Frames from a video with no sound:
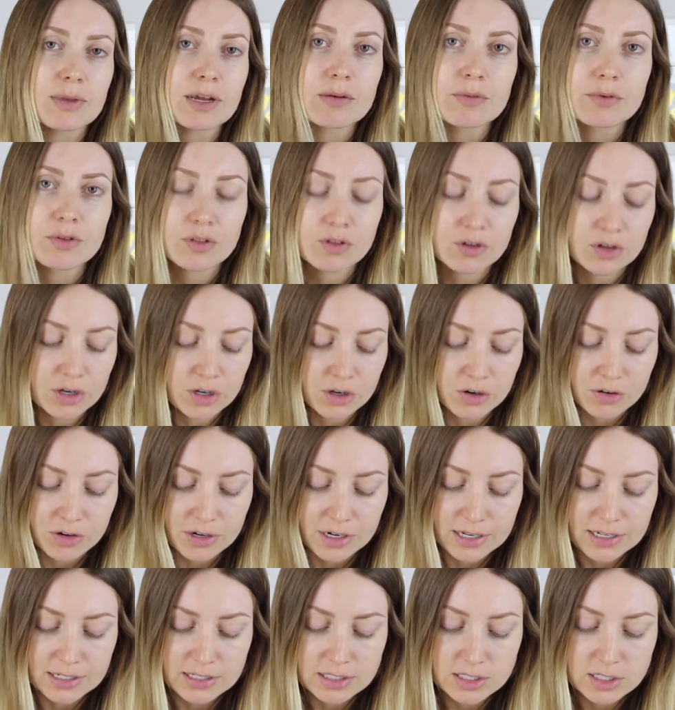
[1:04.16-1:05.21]
made with good
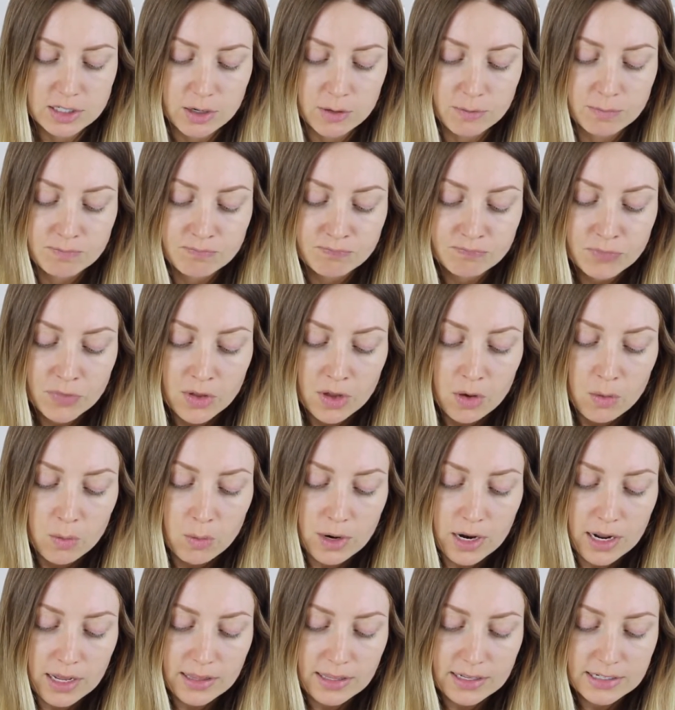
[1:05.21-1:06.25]
ingredients. So
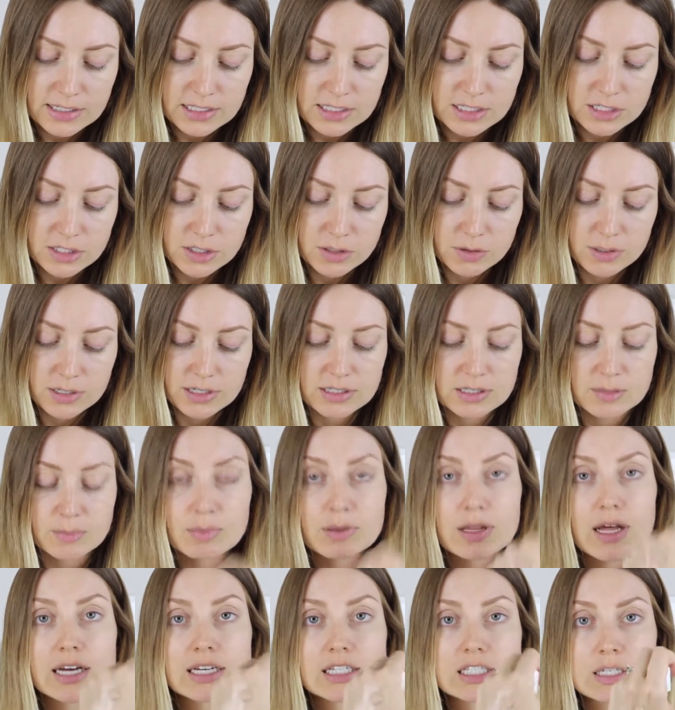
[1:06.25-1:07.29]
what I like to do is
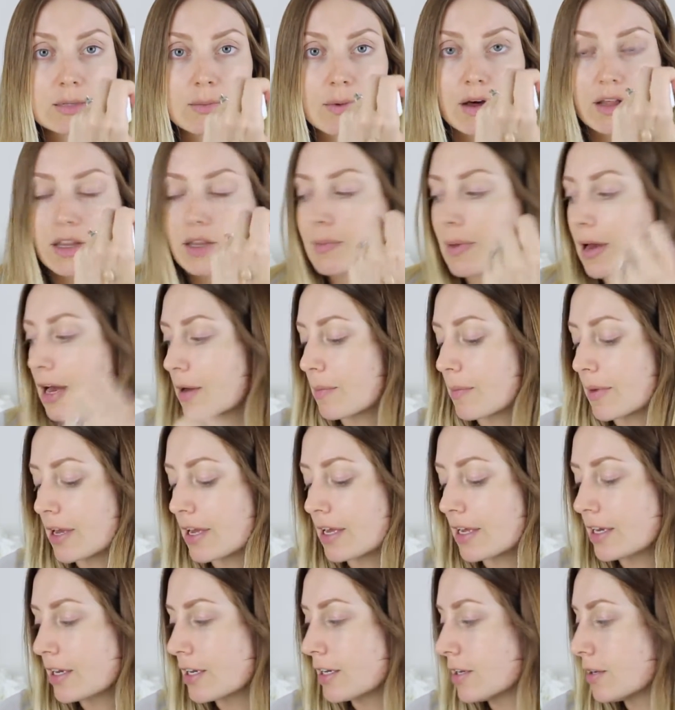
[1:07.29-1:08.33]
apply some on the back of my
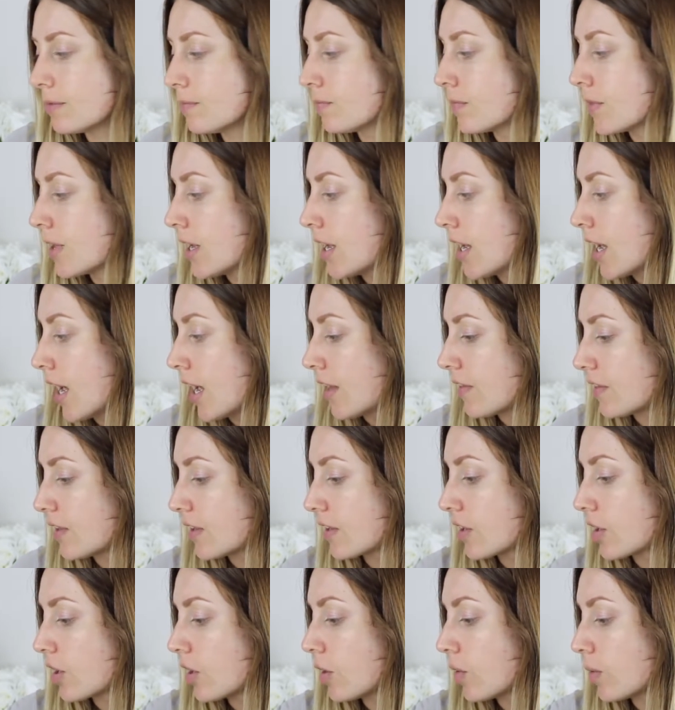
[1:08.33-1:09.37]
hand and
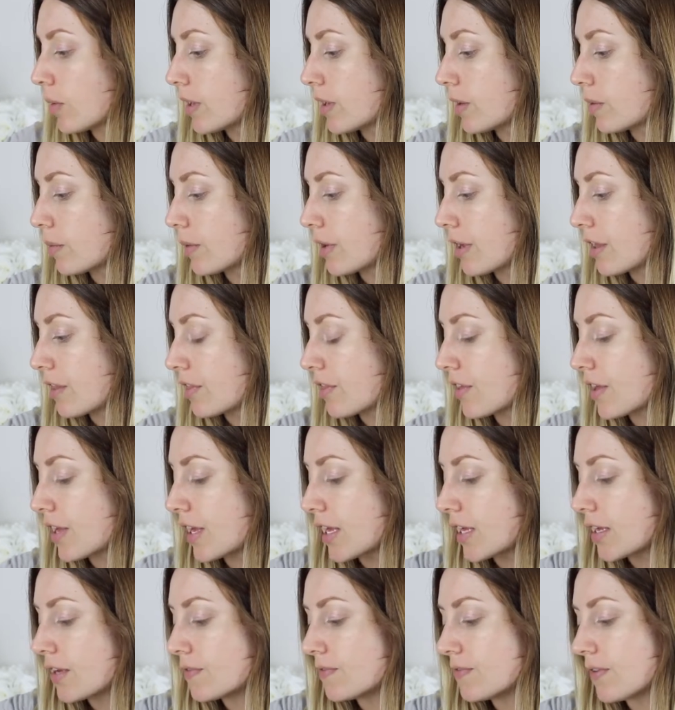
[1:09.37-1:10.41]
then go in with
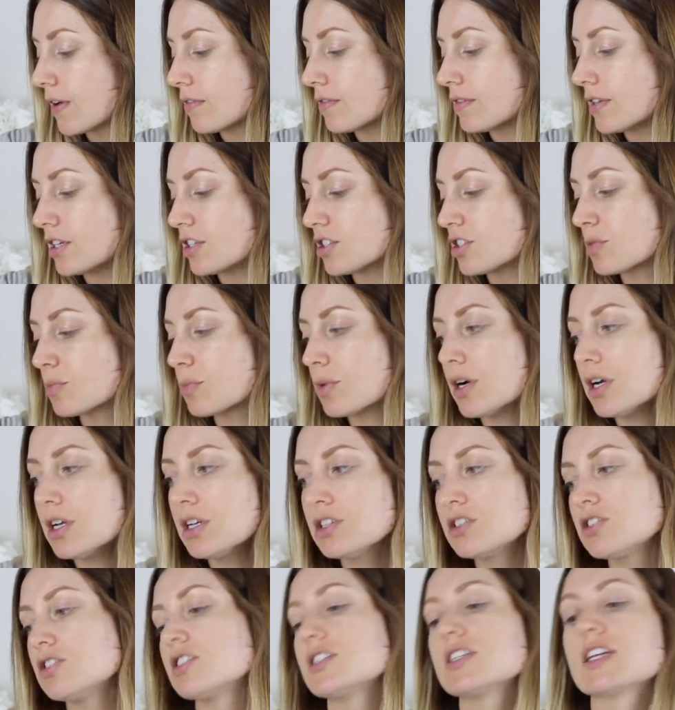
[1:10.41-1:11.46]
a foundation
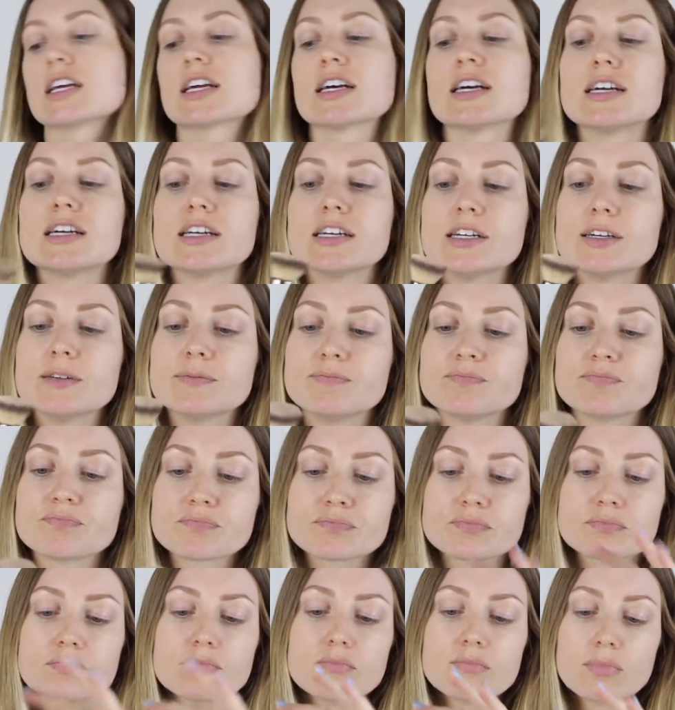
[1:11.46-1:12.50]
brush, just like a
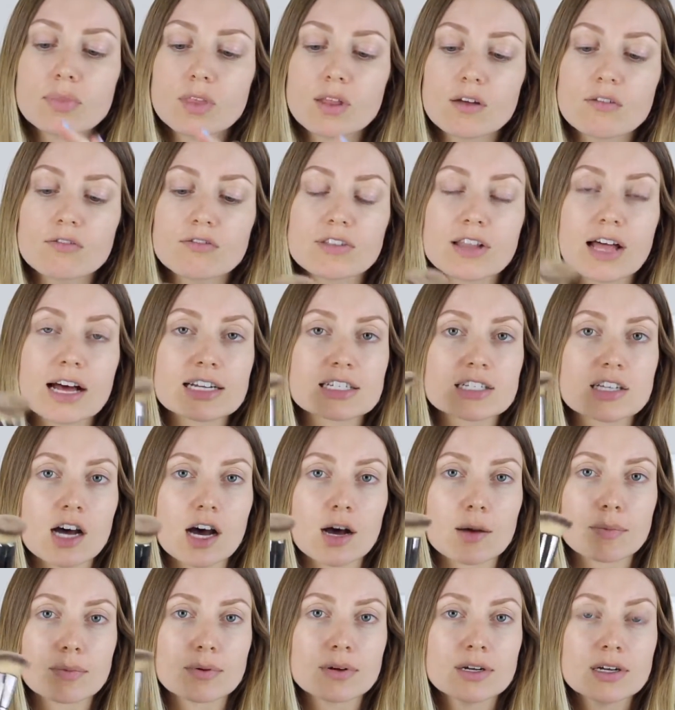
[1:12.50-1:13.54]
flat
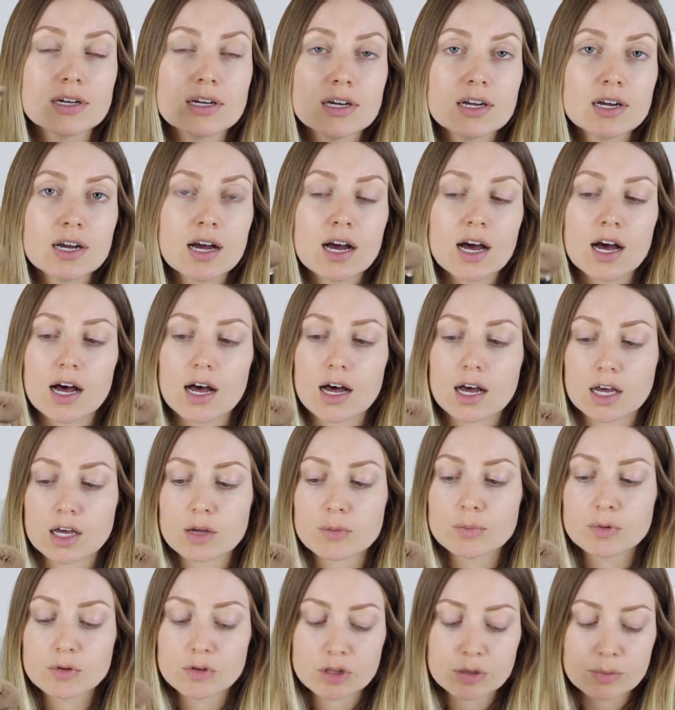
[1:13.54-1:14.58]
top
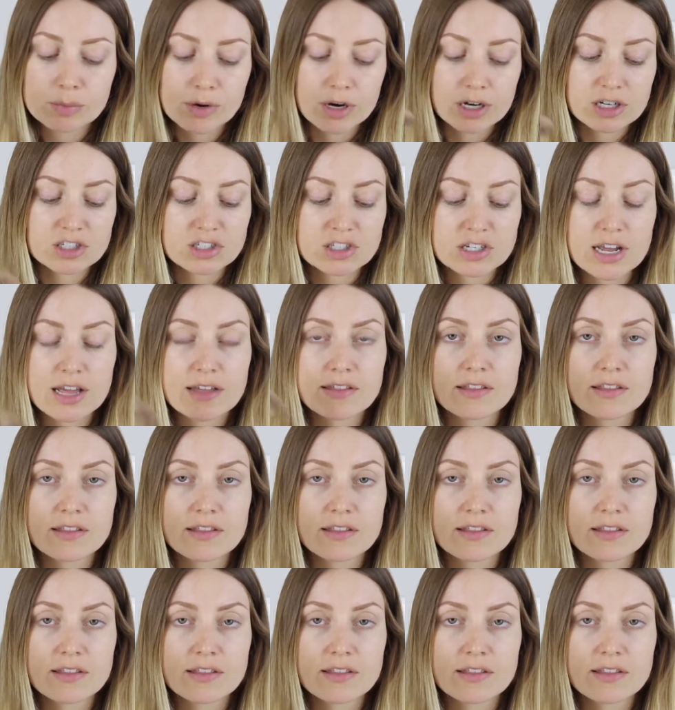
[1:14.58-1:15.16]
kabuki brush,